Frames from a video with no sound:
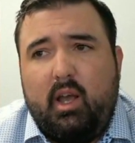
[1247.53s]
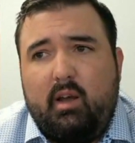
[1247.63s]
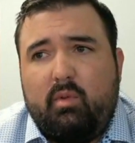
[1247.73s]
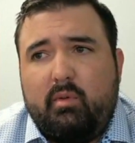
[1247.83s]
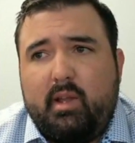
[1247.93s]

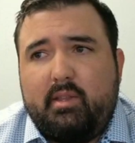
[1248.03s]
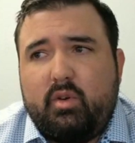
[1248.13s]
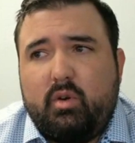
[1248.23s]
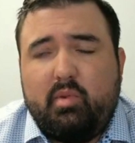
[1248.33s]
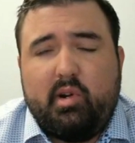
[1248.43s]
we went through a
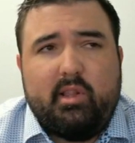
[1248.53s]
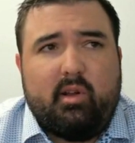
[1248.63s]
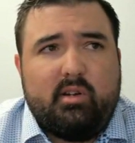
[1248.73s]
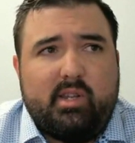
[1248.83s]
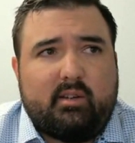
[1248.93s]
pretty
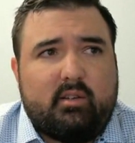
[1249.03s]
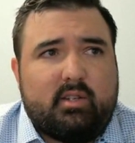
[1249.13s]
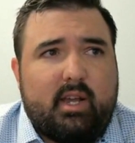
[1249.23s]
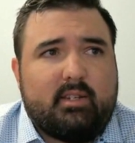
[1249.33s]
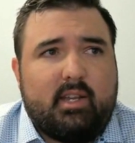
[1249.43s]
large
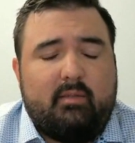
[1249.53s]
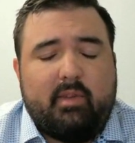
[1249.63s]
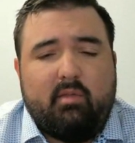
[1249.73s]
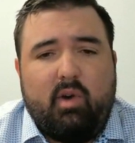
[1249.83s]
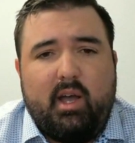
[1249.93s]
exercise
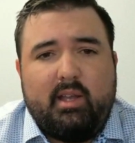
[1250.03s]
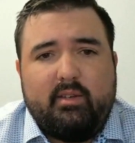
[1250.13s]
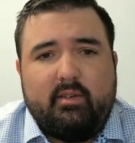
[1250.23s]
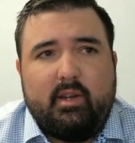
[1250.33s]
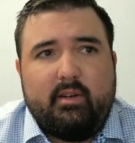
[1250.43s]
company-wide
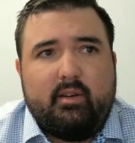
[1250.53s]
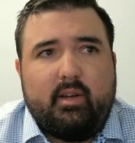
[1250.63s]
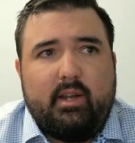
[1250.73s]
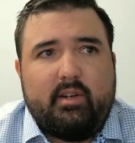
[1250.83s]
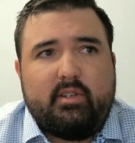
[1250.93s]
to
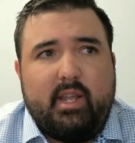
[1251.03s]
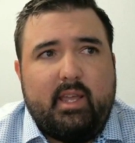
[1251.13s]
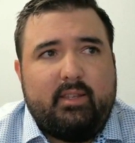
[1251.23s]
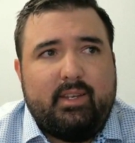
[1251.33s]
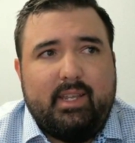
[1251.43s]

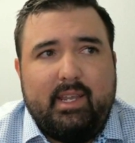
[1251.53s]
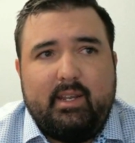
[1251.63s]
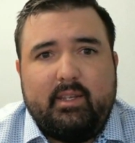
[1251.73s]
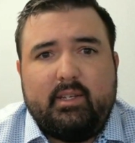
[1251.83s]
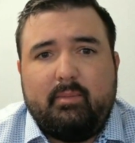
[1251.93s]
understand the need
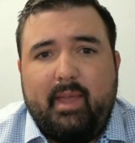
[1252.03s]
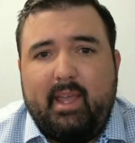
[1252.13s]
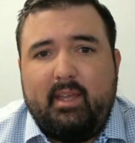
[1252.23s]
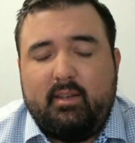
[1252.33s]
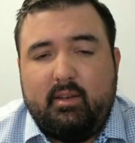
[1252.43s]
and the
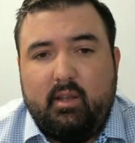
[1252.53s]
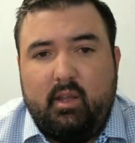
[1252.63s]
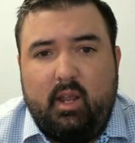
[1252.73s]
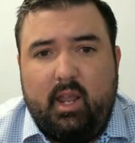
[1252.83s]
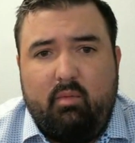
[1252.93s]
demand
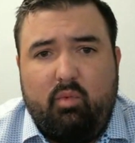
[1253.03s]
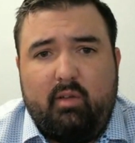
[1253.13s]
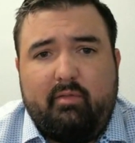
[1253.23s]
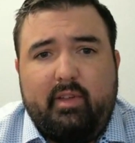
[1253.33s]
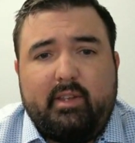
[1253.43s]
and
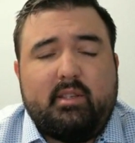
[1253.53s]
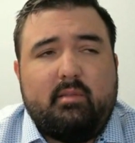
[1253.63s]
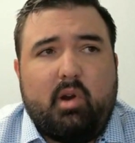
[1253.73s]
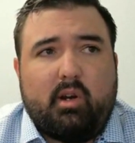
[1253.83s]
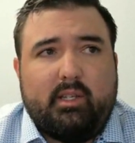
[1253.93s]
what fits the
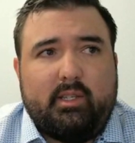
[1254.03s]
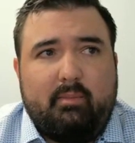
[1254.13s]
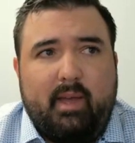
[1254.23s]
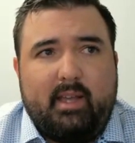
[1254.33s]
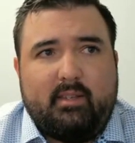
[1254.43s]
market the
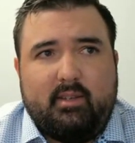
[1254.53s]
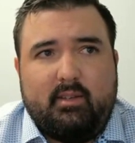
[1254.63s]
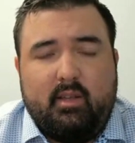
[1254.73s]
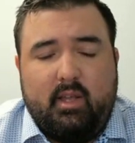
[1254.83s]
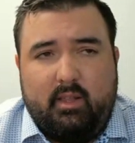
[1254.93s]
best.
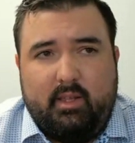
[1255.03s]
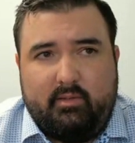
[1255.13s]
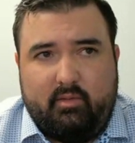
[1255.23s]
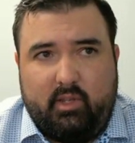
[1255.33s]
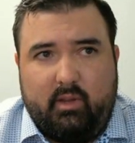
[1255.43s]
And
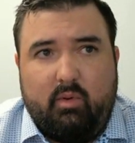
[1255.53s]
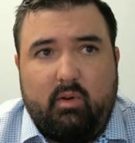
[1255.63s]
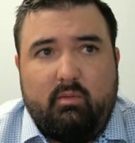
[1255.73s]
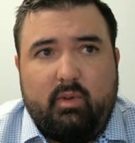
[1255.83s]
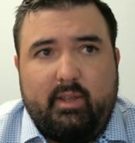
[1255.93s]
that's really
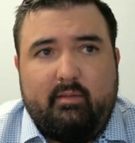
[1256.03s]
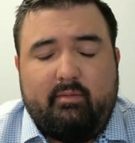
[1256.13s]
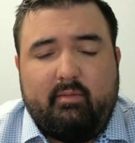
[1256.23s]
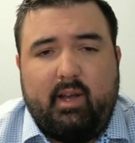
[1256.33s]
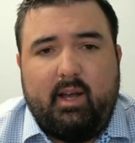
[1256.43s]
what we have
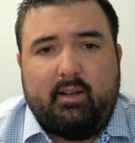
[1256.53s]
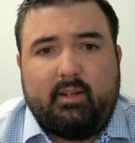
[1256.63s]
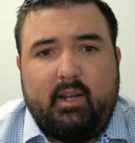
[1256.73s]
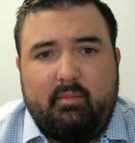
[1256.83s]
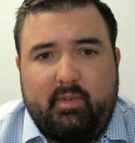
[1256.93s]

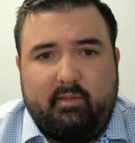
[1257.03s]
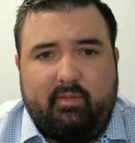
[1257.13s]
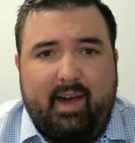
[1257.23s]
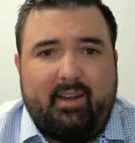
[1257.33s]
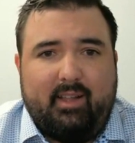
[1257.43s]
come to
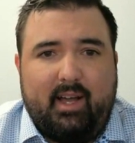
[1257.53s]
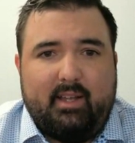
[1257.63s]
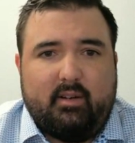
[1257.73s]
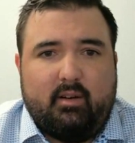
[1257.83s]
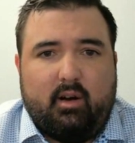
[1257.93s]
finalize
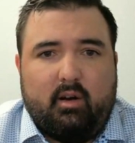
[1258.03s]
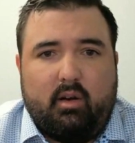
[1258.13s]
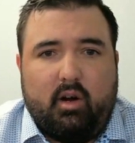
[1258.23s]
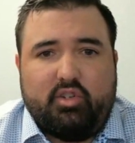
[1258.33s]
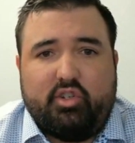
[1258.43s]

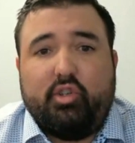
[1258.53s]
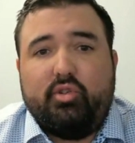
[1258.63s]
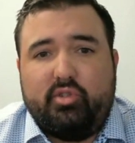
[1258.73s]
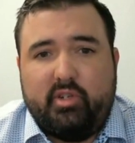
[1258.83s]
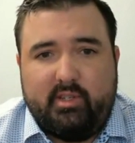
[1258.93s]
our
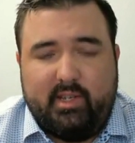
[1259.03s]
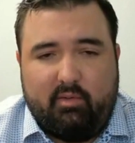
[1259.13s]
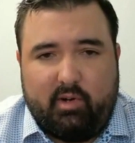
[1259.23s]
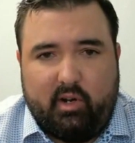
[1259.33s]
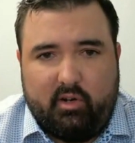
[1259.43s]
solutions that
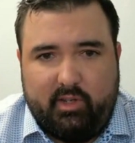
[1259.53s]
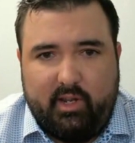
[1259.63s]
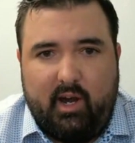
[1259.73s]
we're currently